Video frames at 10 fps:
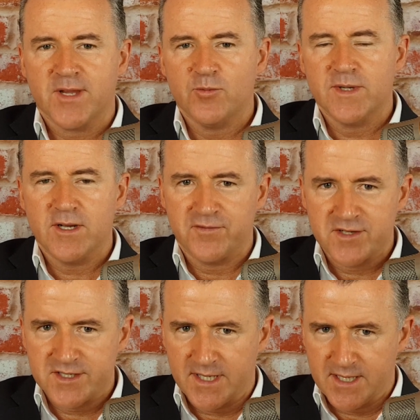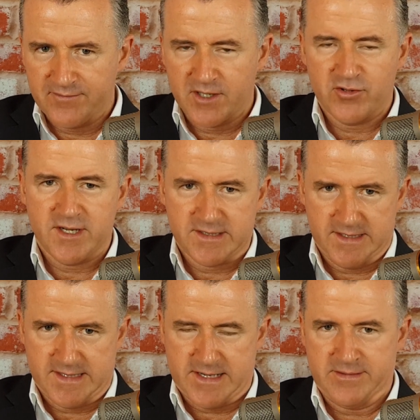We often take it for
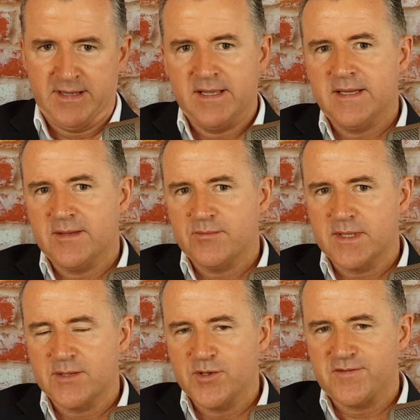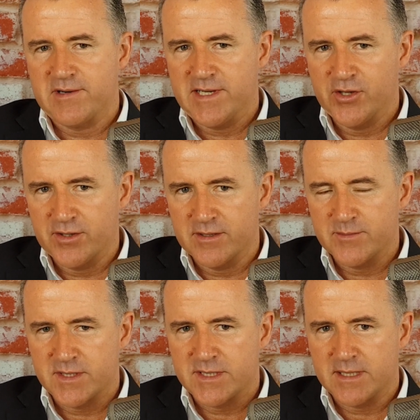granted now, but it was very good of
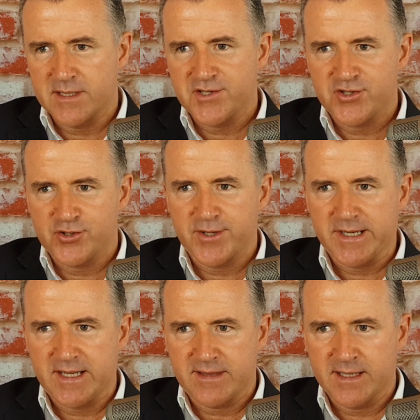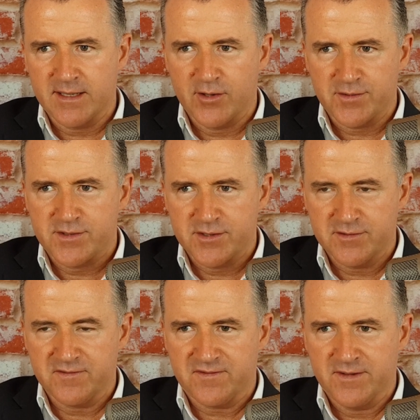them to tell their story. And I think lots
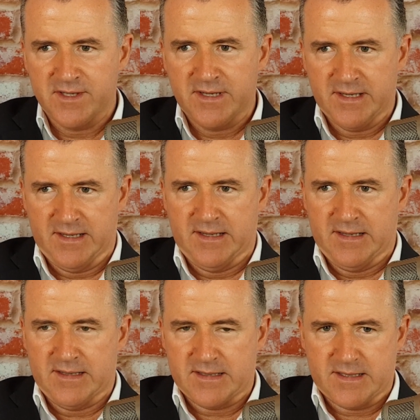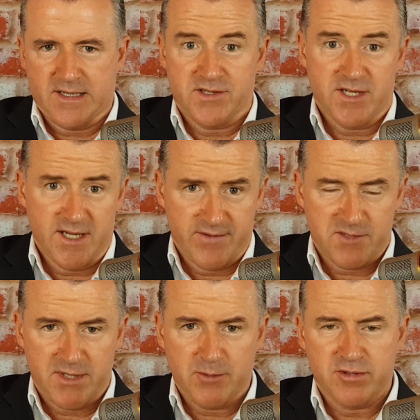of service
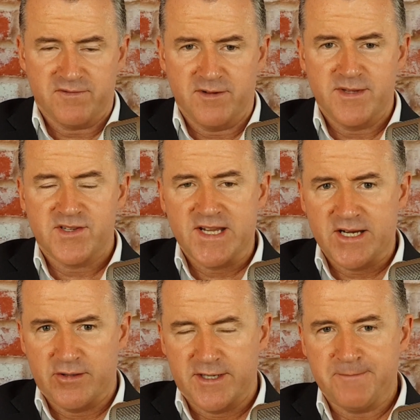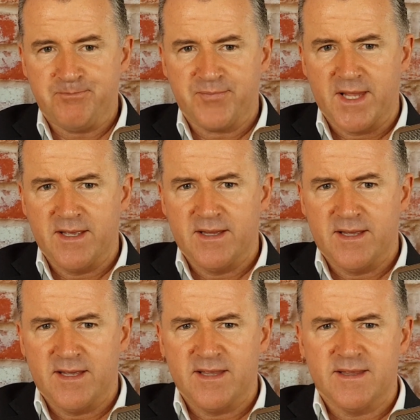people from this era,
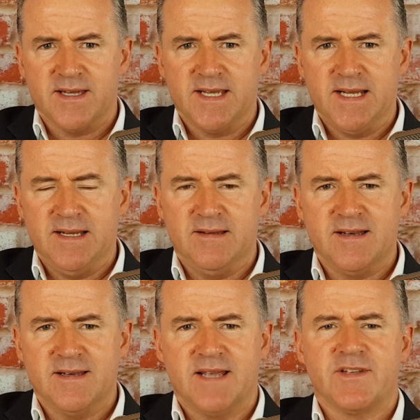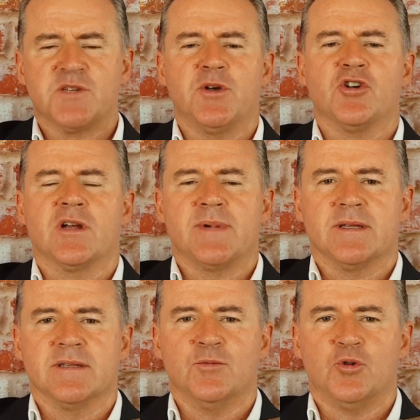they never spoke
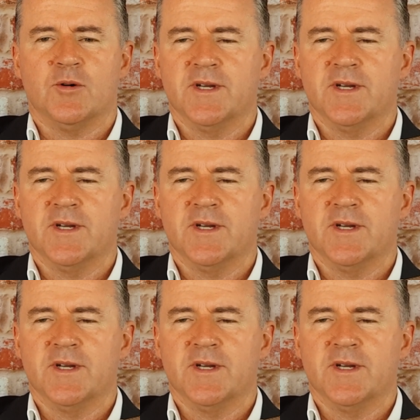about the war.